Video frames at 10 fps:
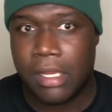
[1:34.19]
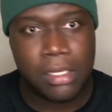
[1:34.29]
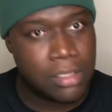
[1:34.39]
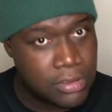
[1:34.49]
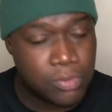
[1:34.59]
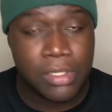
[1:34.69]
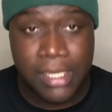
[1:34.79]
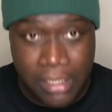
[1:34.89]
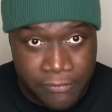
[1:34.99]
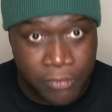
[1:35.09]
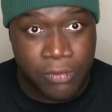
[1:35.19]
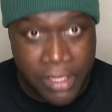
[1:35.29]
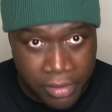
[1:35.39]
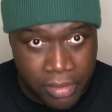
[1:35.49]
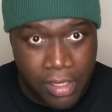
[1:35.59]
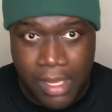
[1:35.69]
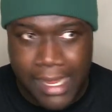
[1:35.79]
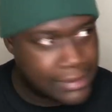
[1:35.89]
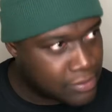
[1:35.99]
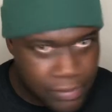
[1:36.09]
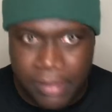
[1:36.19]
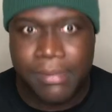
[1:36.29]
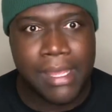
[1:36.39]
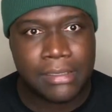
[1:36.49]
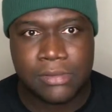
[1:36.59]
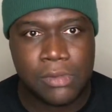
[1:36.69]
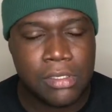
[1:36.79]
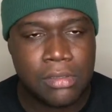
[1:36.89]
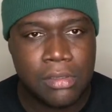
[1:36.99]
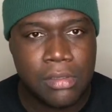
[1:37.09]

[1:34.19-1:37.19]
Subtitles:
and he's one hell of a runner as a running back as well.